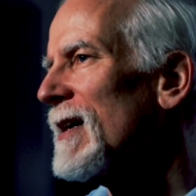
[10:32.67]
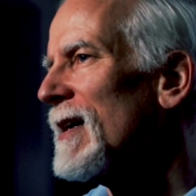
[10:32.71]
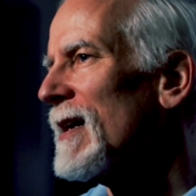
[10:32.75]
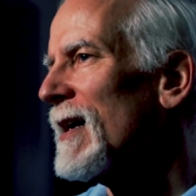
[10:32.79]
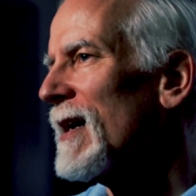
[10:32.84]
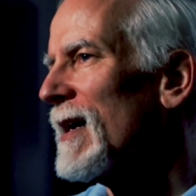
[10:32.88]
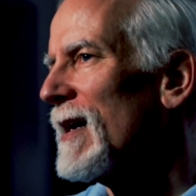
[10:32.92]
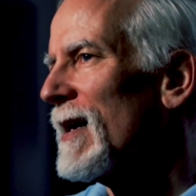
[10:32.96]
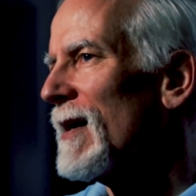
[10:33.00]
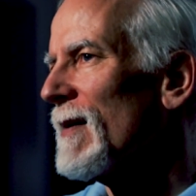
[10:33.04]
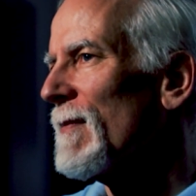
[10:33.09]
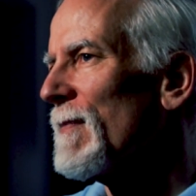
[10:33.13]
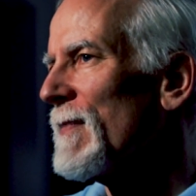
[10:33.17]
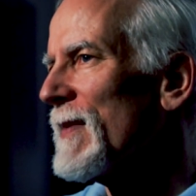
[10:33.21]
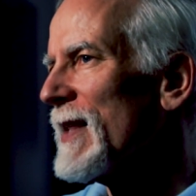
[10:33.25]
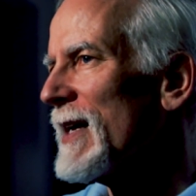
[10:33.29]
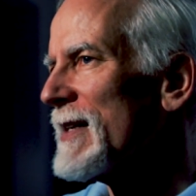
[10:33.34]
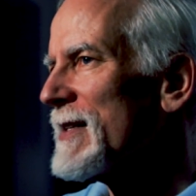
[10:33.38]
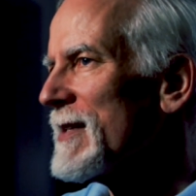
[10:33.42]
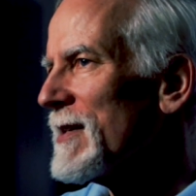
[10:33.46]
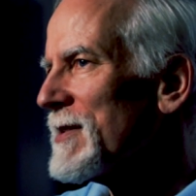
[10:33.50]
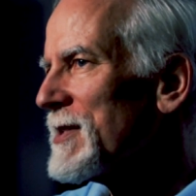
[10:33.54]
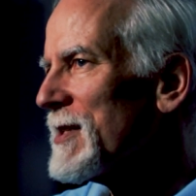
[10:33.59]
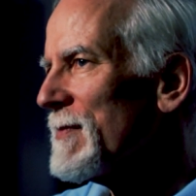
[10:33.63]
Uh,
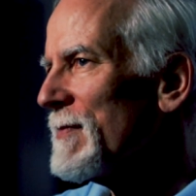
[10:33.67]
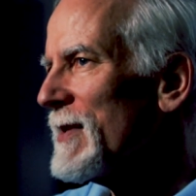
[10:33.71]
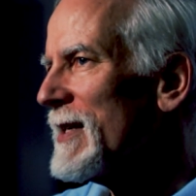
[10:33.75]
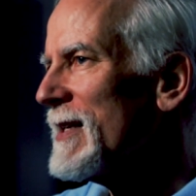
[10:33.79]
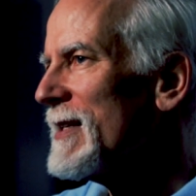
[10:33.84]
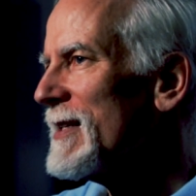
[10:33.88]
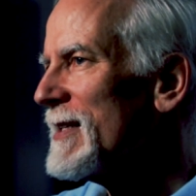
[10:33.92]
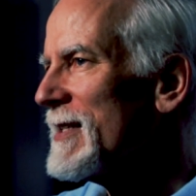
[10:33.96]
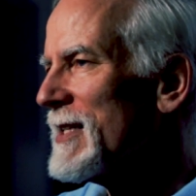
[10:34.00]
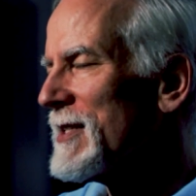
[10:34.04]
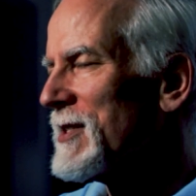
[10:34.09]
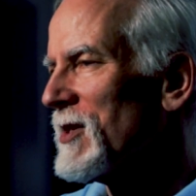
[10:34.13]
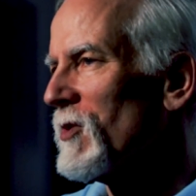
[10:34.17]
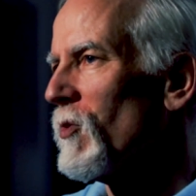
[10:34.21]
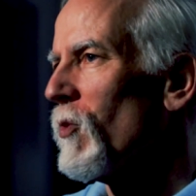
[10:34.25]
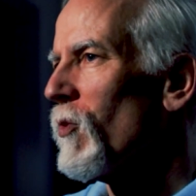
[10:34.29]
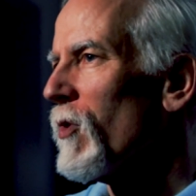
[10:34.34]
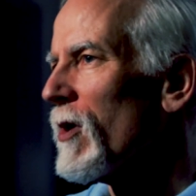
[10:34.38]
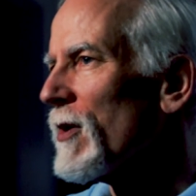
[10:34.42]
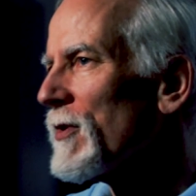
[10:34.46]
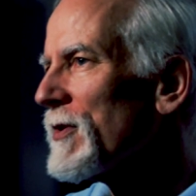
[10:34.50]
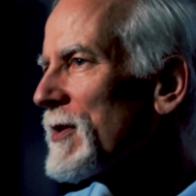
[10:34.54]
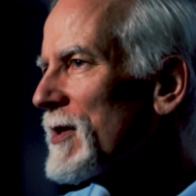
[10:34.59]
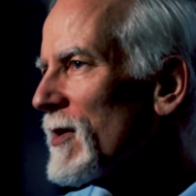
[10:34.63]
that doesn't mean it isn't
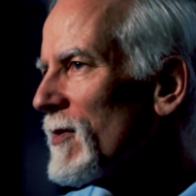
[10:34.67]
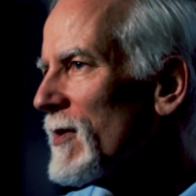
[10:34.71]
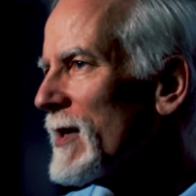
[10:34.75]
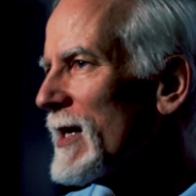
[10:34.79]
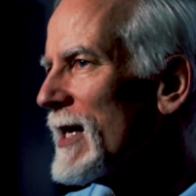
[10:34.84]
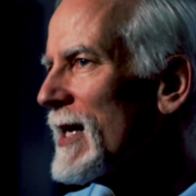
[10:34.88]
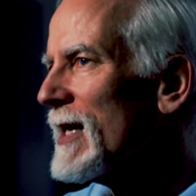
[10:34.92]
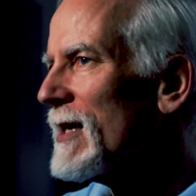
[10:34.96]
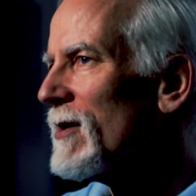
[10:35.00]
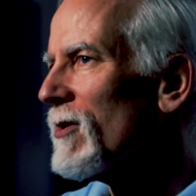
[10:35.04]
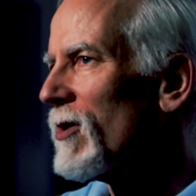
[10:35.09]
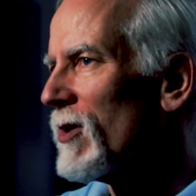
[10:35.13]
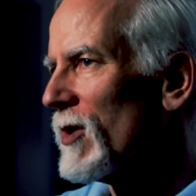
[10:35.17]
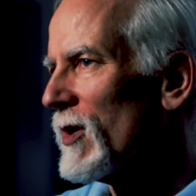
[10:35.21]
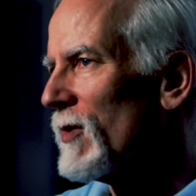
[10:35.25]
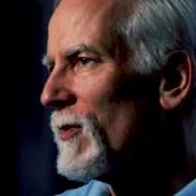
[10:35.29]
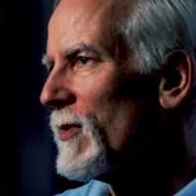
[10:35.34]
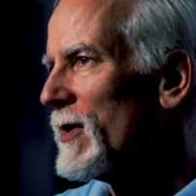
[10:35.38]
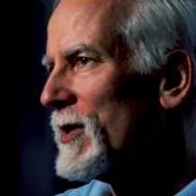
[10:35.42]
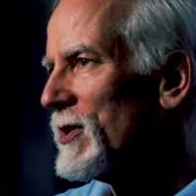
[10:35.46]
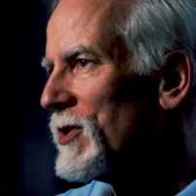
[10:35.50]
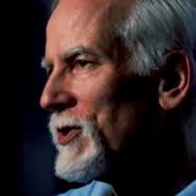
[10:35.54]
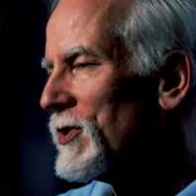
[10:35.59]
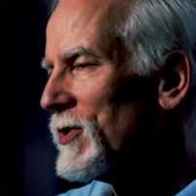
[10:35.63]
worth doing it or that
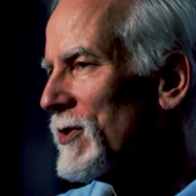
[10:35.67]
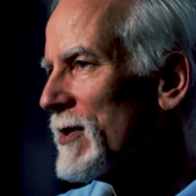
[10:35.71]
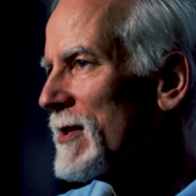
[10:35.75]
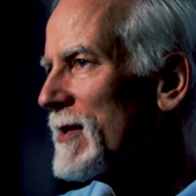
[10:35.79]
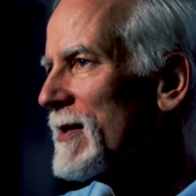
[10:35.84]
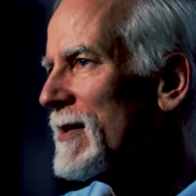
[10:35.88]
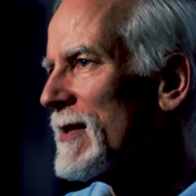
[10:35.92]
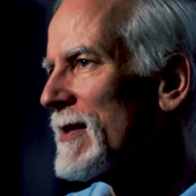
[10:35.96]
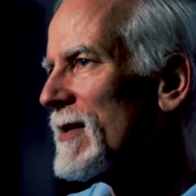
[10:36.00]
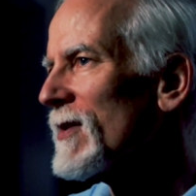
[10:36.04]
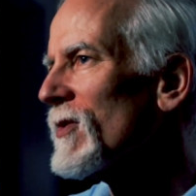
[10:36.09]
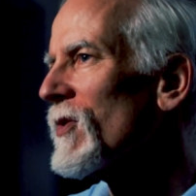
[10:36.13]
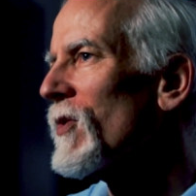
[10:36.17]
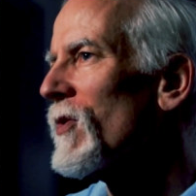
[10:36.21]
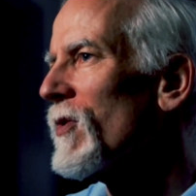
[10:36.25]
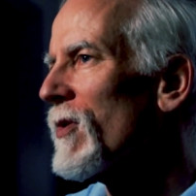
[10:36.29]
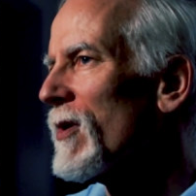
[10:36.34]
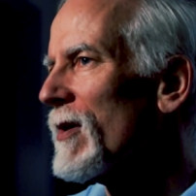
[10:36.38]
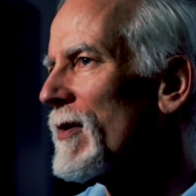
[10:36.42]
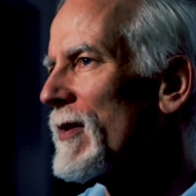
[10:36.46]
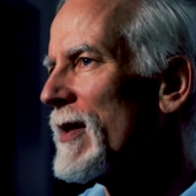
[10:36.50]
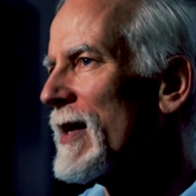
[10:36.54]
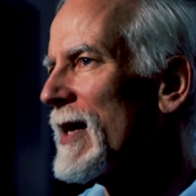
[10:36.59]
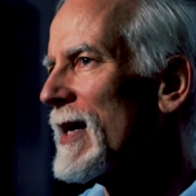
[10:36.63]
we shouldn't
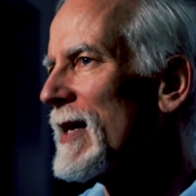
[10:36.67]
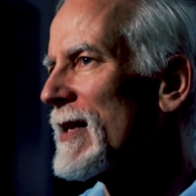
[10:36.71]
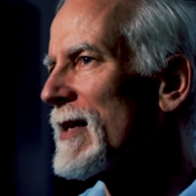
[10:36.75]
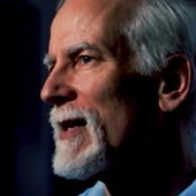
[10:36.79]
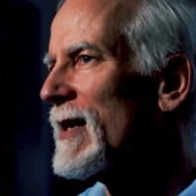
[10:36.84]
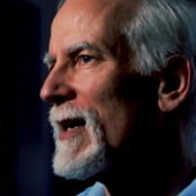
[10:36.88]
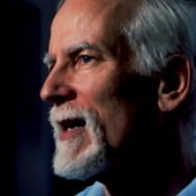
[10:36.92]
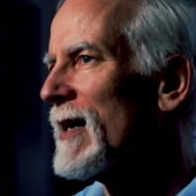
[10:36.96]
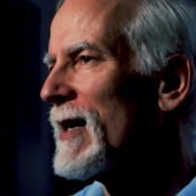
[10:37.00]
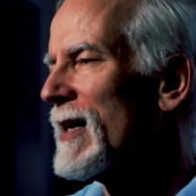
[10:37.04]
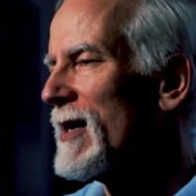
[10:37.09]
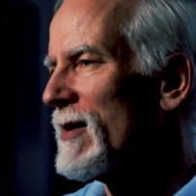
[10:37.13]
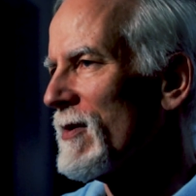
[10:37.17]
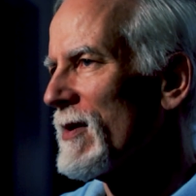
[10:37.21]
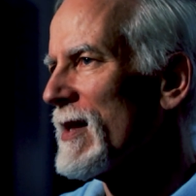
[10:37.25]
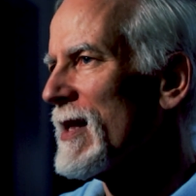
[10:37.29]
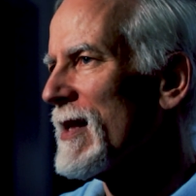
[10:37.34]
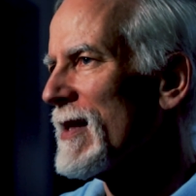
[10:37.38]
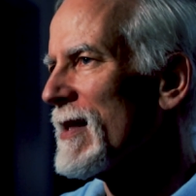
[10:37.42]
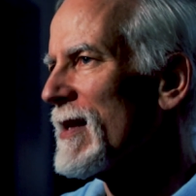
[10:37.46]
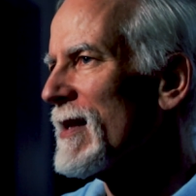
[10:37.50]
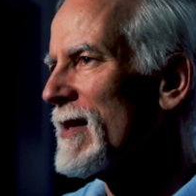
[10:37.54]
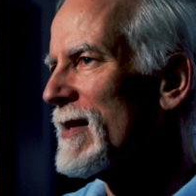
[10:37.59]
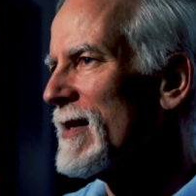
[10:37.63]
or that uh, it,
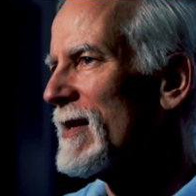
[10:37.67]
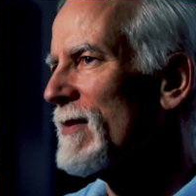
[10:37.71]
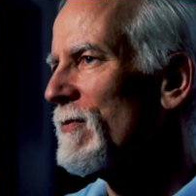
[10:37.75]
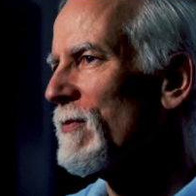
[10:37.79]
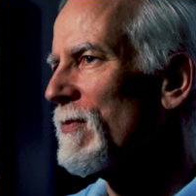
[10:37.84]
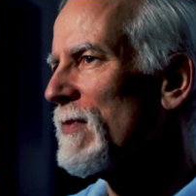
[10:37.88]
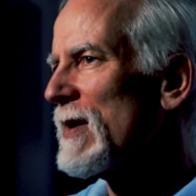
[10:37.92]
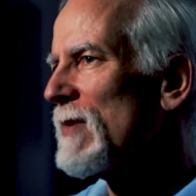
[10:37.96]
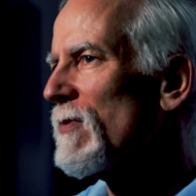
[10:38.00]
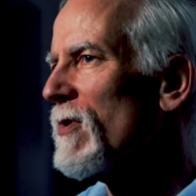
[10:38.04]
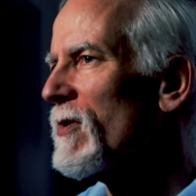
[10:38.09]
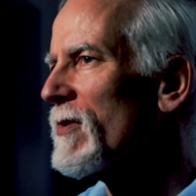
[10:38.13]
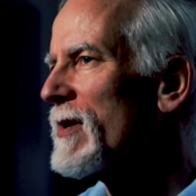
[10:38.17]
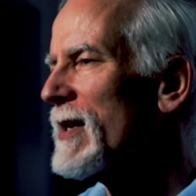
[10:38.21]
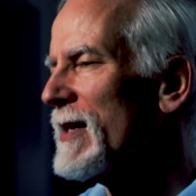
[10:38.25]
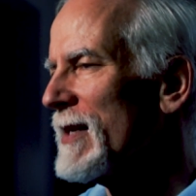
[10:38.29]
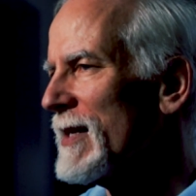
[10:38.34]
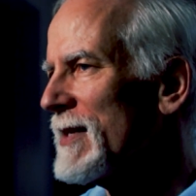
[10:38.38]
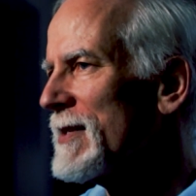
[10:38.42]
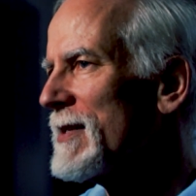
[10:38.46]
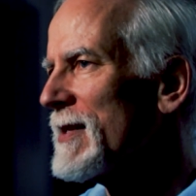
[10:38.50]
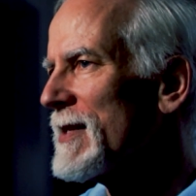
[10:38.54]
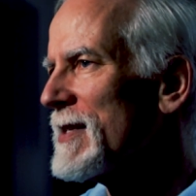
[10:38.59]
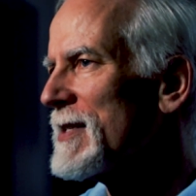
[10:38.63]
we won't get
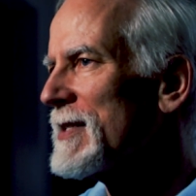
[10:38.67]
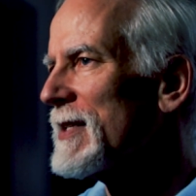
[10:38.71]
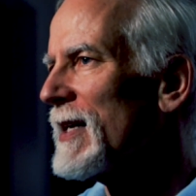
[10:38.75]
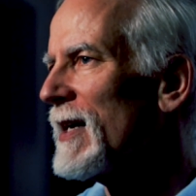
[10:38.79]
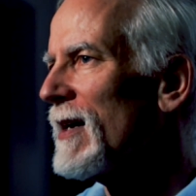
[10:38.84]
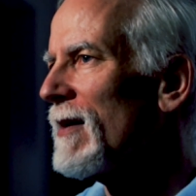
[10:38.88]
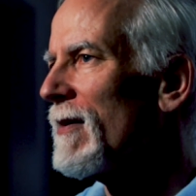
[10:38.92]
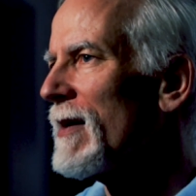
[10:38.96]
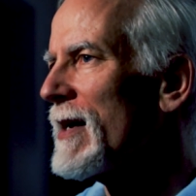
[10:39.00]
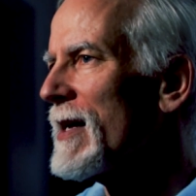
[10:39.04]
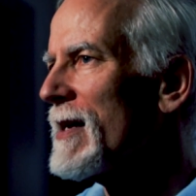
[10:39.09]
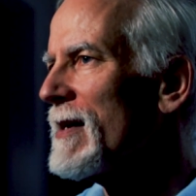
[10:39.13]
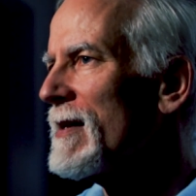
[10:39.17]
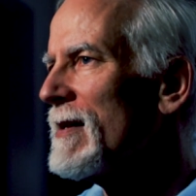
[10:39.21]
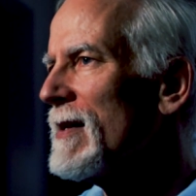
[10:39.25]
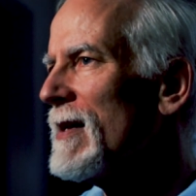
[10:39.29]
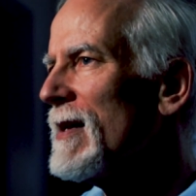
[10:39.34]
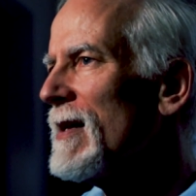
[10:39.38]
into this area,